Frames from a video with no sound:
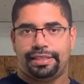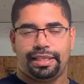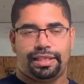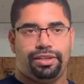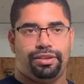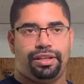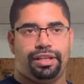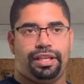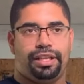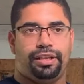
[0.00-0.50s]
And you
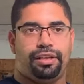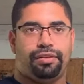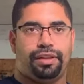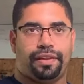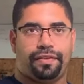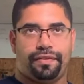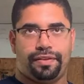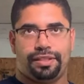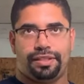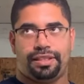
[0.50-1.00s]
can hear
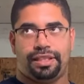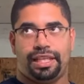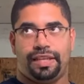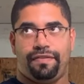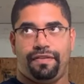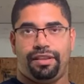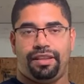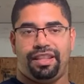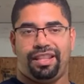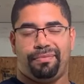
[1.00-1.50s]
like this,
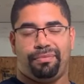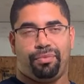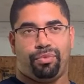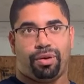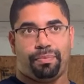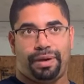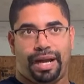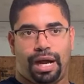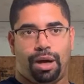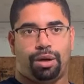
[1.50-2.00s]
even the more
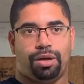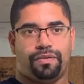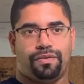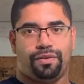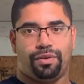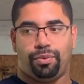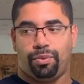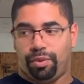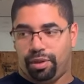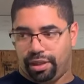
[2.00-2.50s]

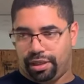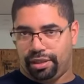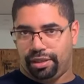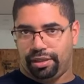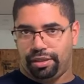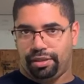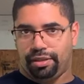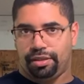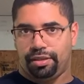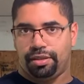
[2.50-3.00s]
powerful one
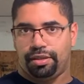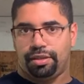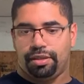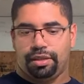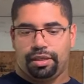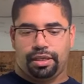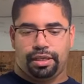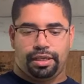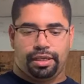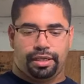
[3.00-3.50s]

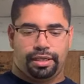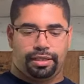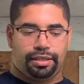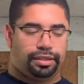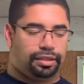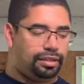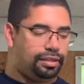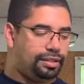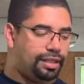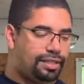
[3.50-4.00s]

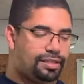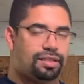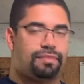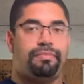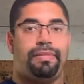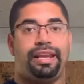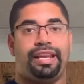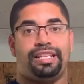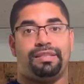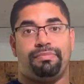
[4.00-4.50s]
doesn't
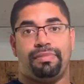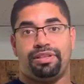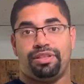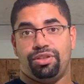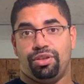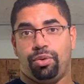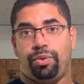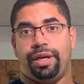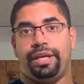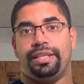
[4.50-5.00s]
make as much
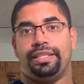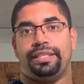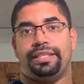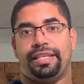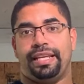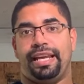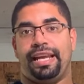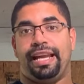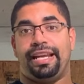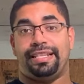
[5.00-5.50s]
noise
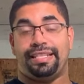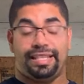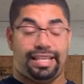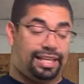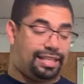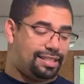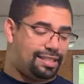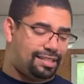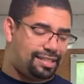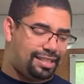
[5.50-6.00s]
as
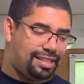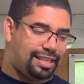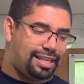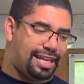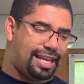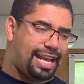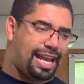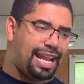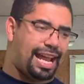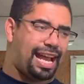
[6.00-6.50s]
this.
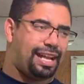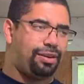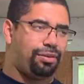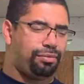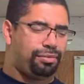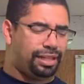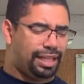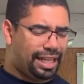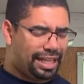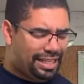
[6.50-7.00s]
And I
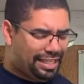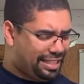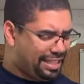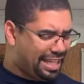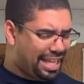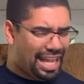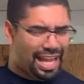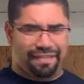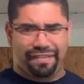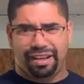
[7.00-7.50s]
don't like
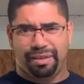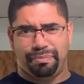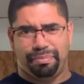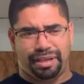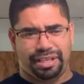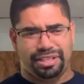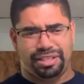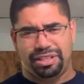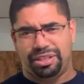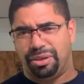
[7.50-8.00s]
having a
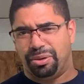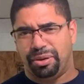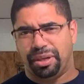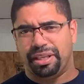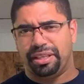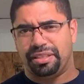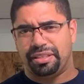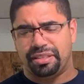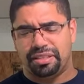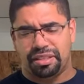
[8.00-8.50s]
bunch of
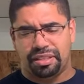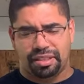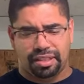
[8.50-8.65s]
noise.